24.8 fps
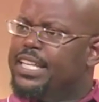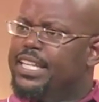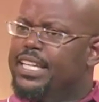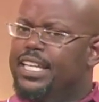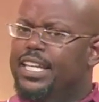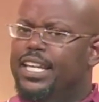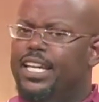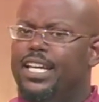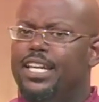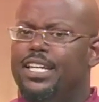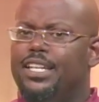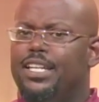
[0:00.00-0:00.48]

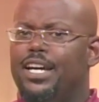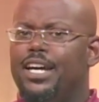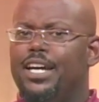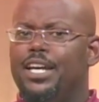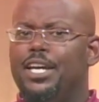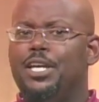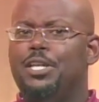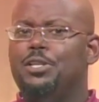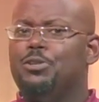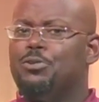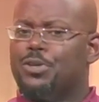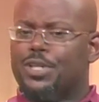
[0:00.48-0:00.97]
and
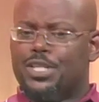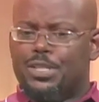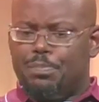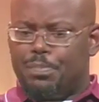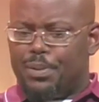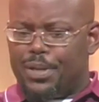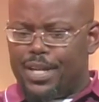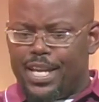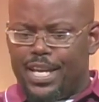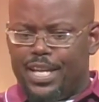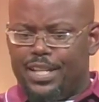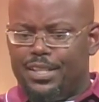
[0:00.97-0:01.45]
Hendrix
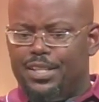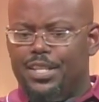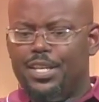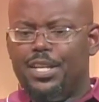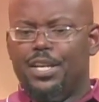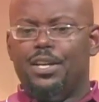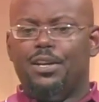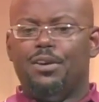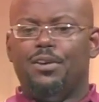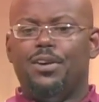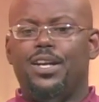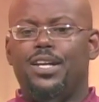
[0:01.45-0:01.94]
played
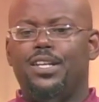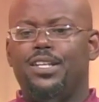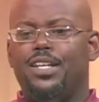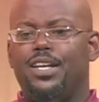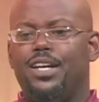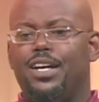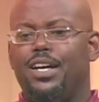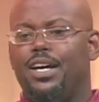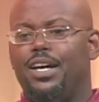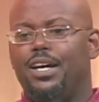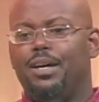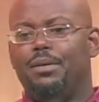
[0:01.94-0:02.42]
there, and
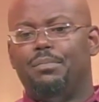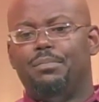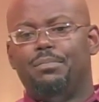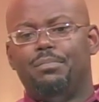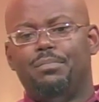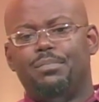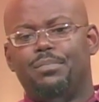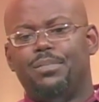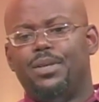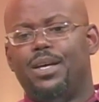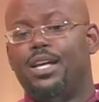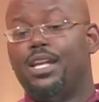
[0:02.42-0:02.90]

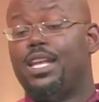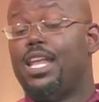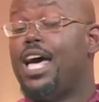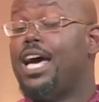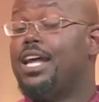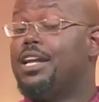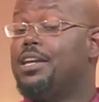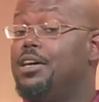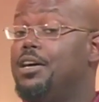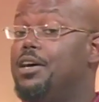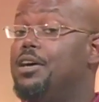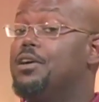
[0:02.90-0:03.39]
a lot
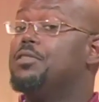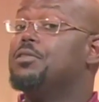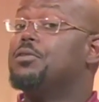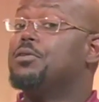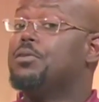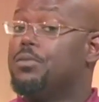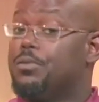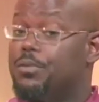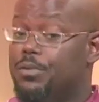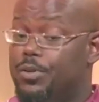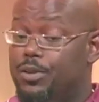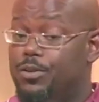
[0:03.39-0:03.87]
of
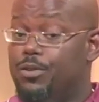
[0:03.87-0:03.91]
other